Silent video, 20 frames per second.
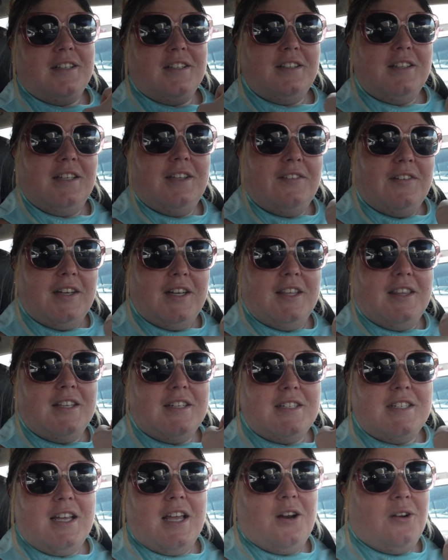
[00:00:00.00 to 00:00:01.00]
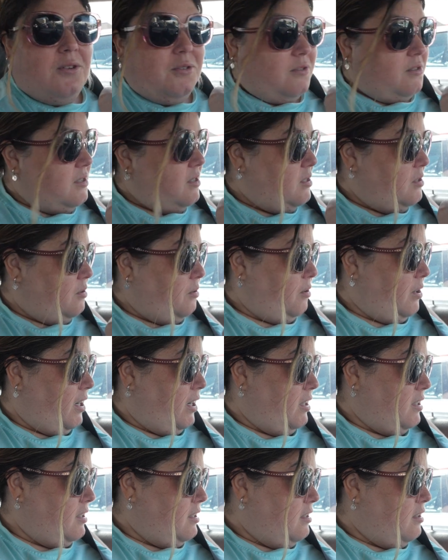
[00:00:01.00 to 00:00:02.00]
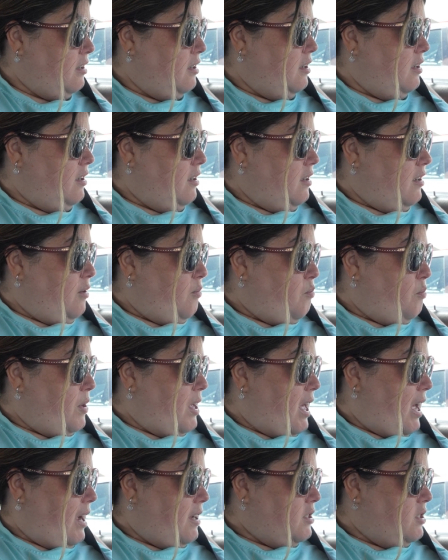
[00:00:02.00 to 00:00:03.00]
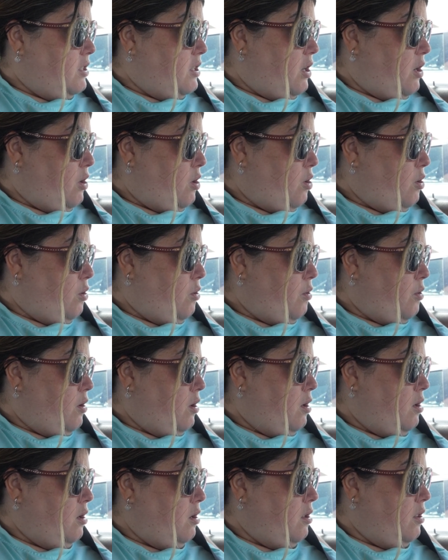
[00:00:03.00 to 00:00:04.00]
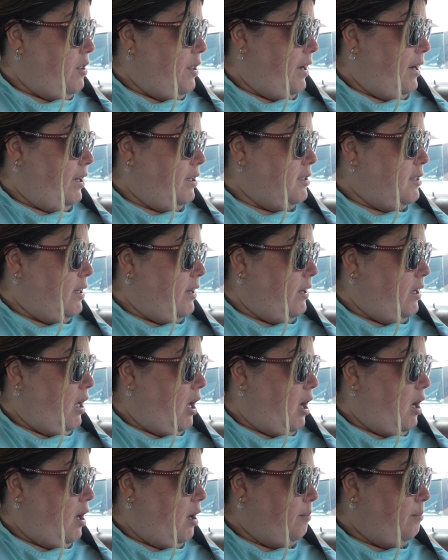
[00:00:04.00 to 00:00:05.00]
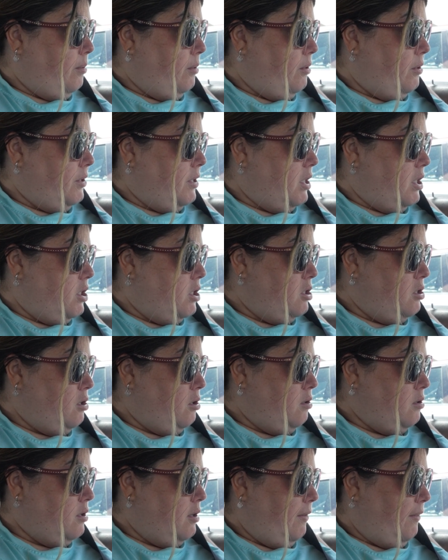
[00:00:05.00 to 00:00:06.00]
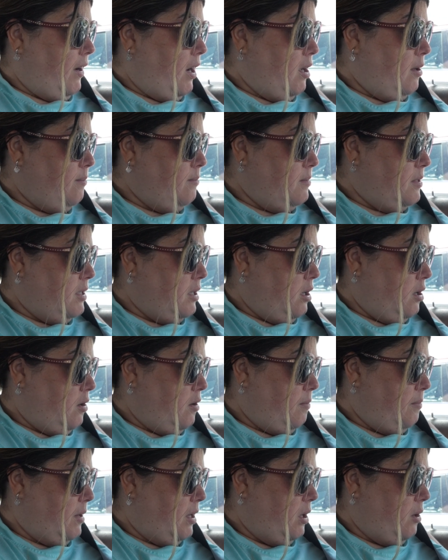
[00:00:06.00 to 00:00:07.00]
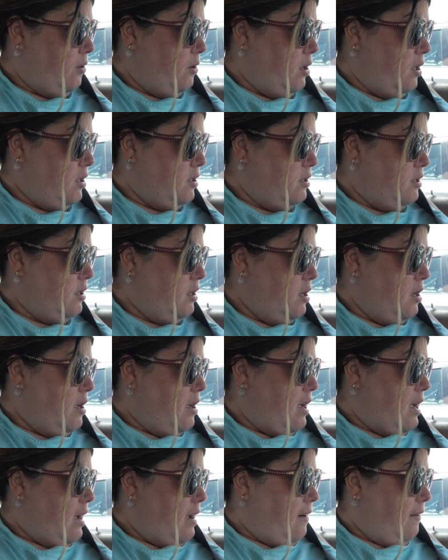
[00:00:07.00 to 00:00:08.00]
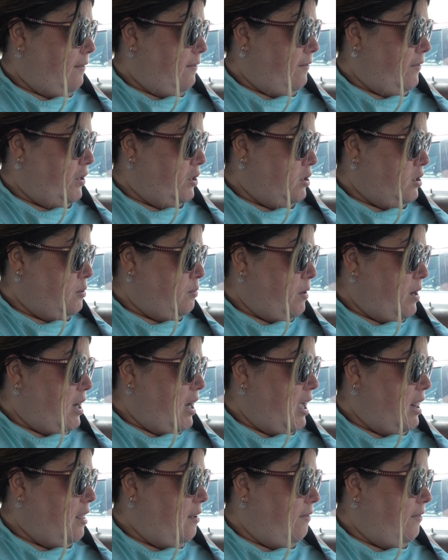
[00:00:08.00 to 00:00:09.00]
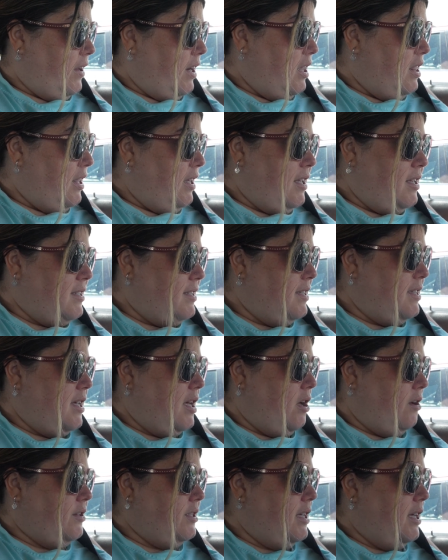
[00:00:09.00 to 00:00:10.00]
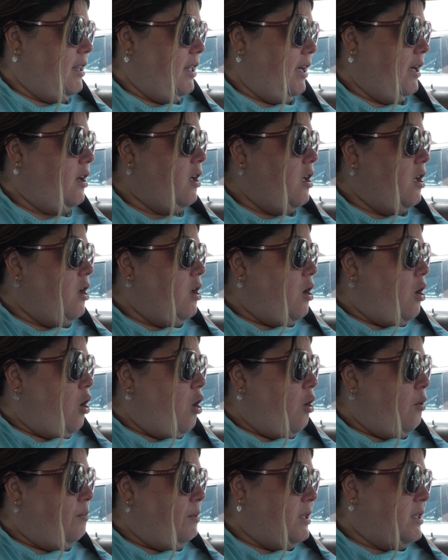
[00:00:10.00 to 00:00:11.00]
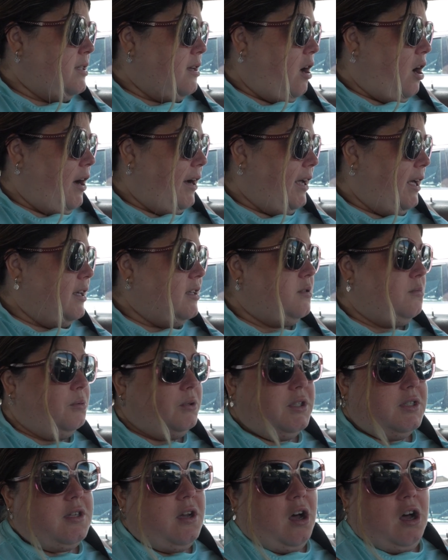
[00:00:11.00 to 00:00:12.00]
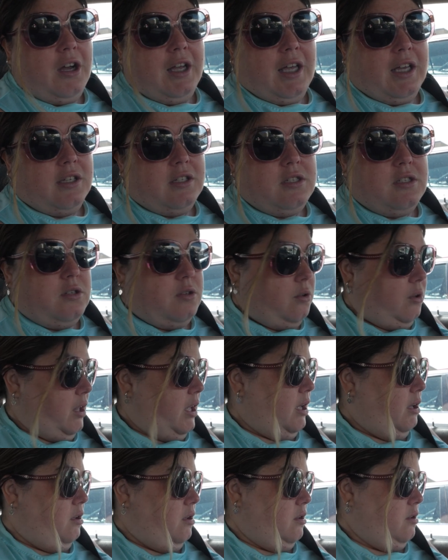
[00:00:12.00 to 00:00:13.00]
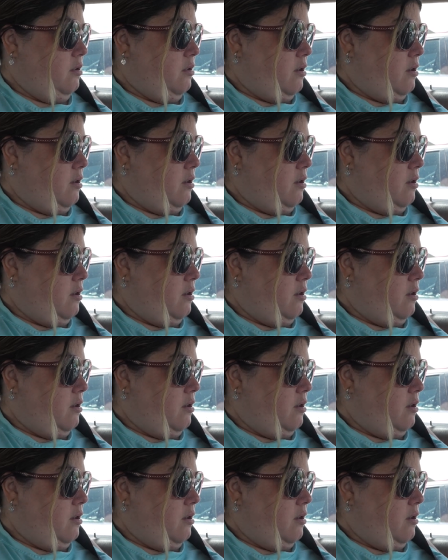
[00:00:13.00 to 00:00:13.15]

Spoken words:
living in the dead old stores. But yeah, so there's a couple to choose from, so I'm gonna go to this first one. And the funny thing is they all say like opens August. Well, it's August, so like